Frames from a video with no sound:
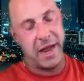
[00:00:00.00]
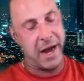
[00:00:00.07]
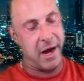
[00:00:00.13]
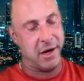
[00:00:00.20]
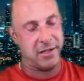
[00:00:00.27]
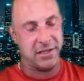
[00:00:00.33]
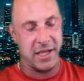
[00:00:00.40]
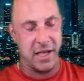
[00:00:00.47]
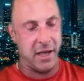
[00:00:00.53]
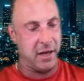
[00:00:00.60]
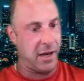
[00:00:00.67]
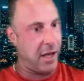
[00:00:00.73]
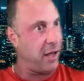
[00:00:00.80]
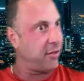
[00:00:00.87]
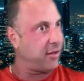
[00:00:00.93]
hair, skin,
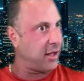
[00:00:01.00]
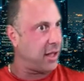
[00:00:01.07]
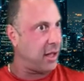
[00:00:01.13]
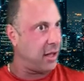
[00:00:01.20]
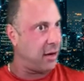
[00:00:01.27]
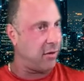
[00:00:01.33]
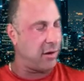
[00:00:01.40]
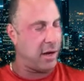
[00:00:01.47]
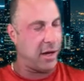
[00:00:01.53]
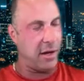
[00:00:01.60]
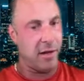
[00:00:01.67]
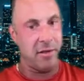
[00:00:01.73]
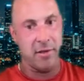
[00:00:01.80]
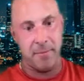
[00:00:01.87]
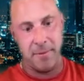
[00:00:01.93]
nails again,
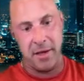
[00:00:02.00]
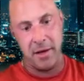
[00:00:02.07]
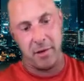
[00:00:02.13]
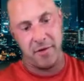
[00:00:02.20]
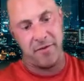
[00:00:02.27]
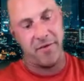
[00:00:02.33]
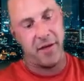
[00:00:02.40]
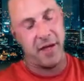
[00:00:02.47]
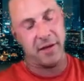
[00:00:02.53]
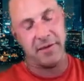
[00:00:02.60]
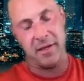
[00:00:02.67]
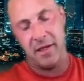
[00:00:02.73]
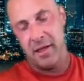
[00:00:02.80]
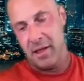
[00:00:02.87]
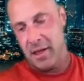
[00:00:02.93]
right? Libido effect.